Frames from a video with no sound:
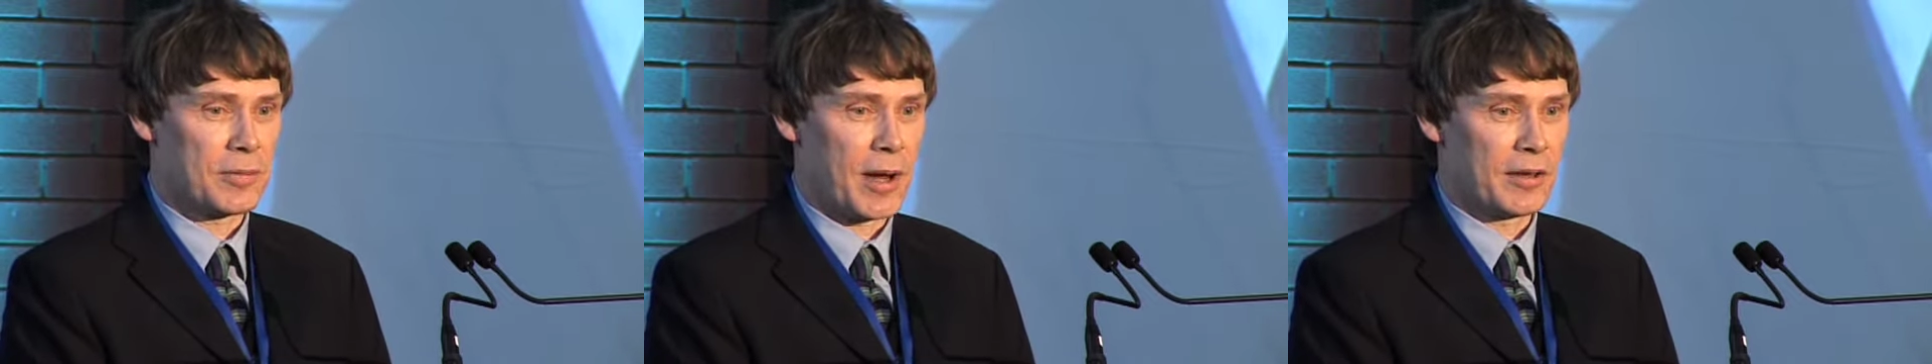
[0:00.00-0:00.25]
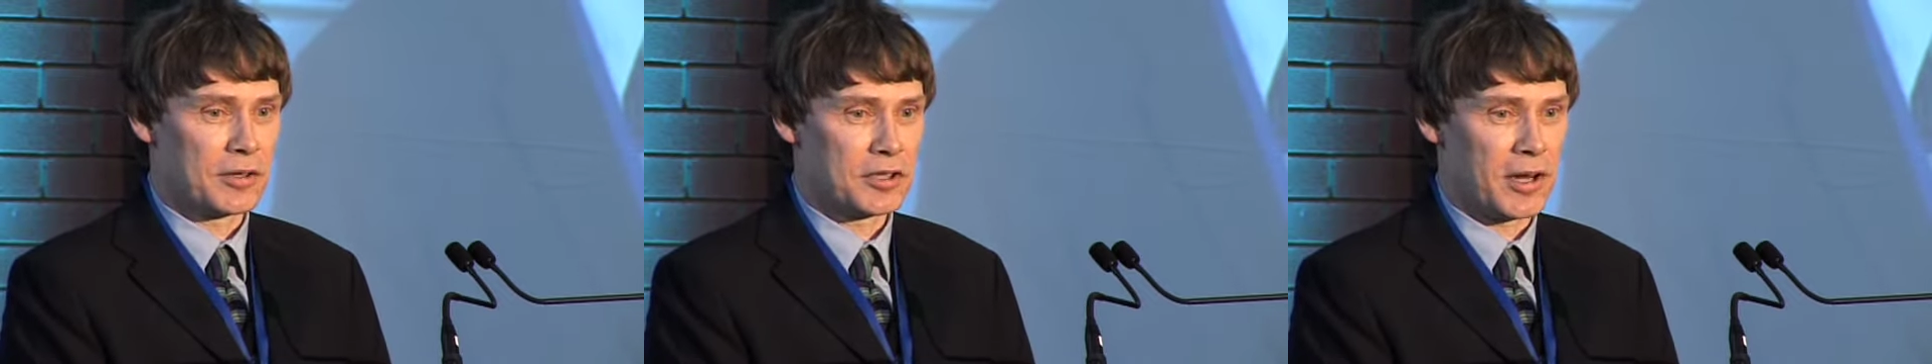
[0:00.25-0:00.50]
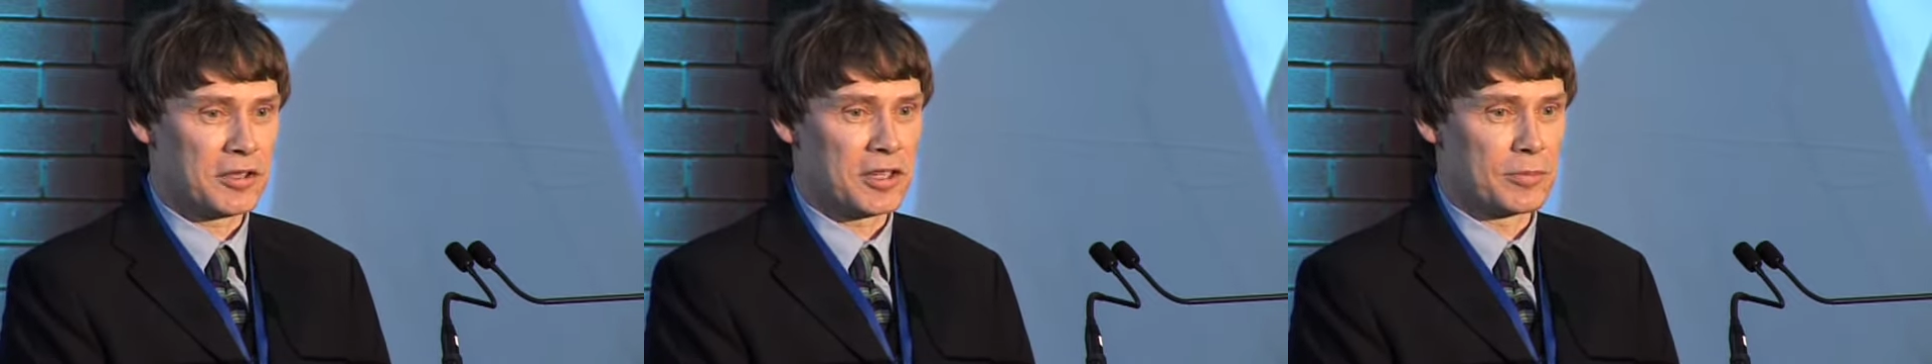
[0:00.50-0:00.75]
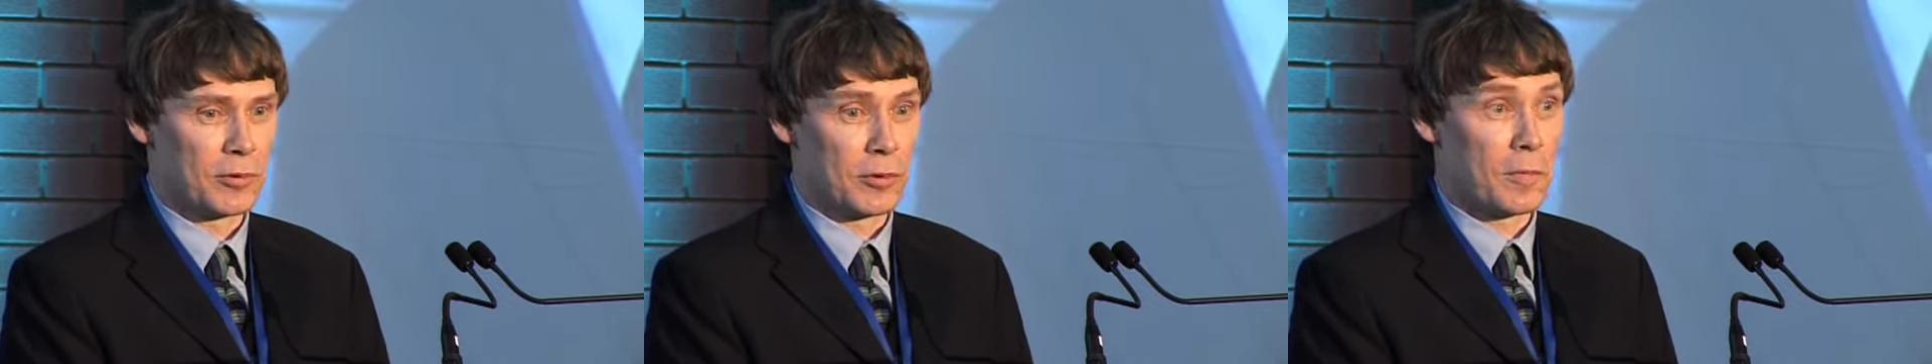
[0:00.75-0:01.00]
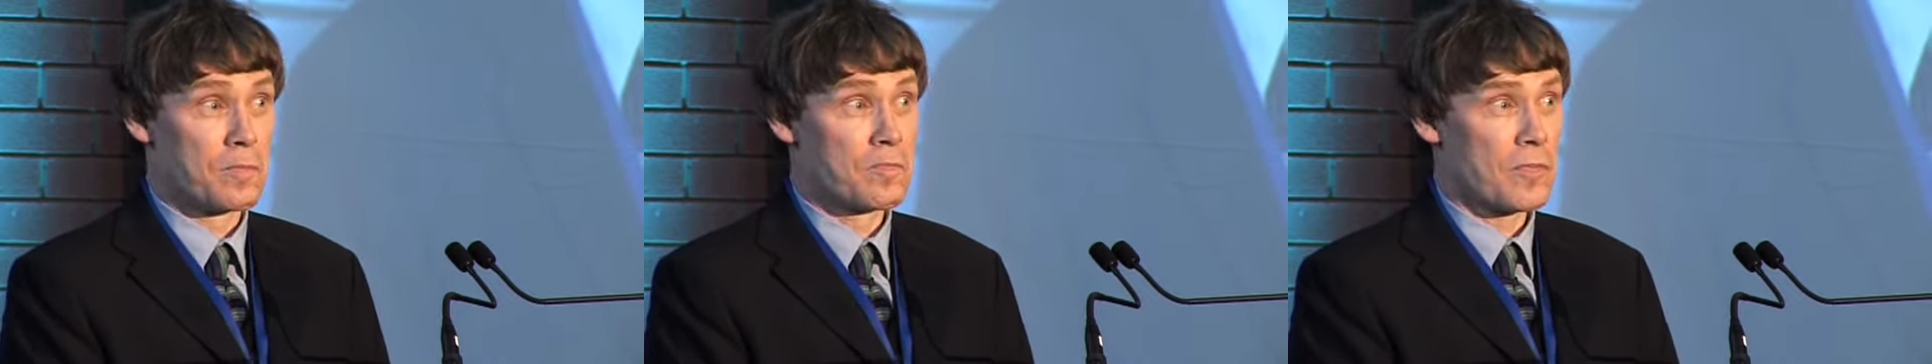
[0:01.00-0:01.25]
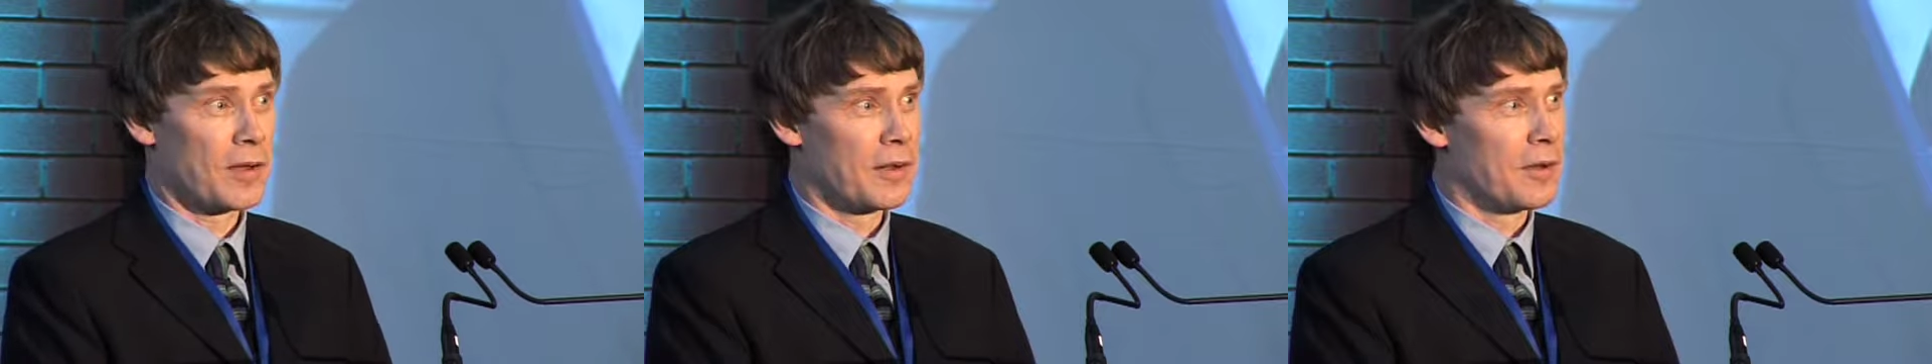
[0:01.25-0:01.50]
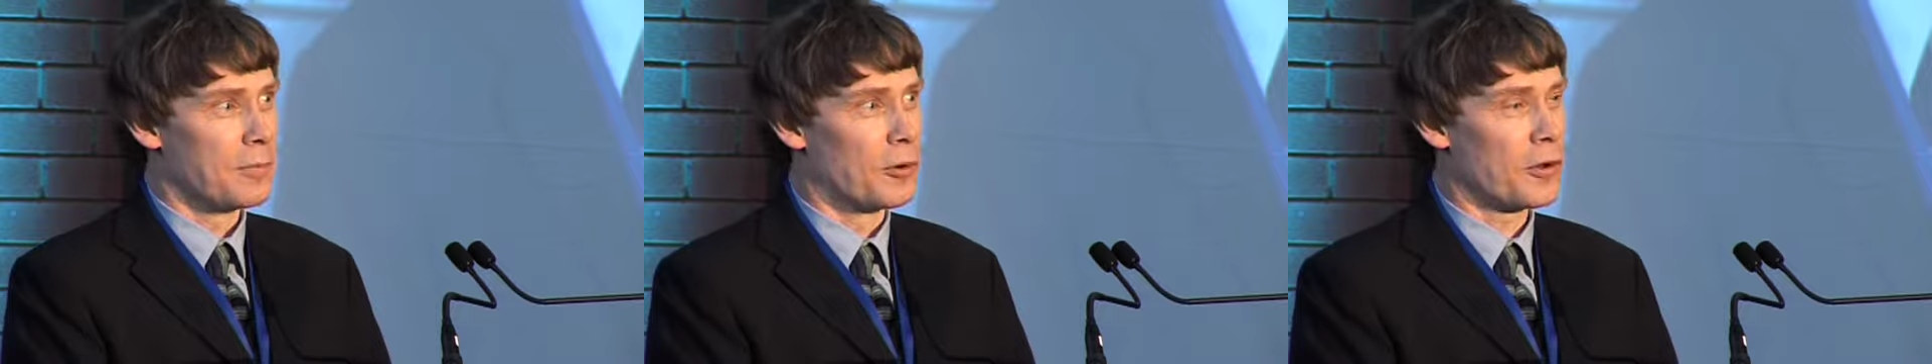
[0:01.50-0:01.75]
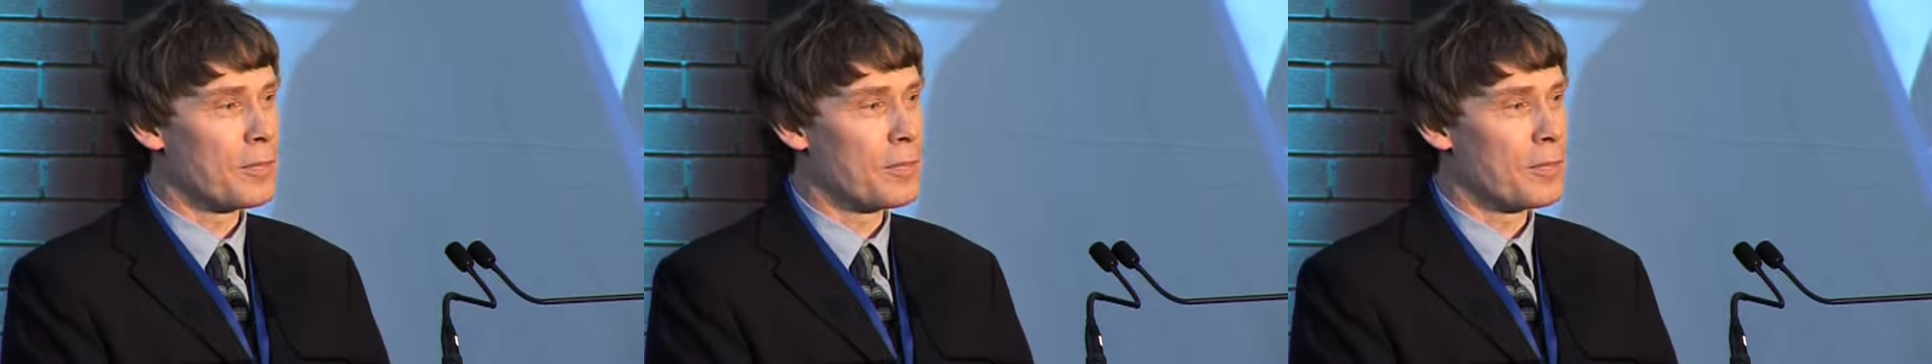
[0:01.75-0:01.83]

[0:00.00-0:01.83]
to make those changes more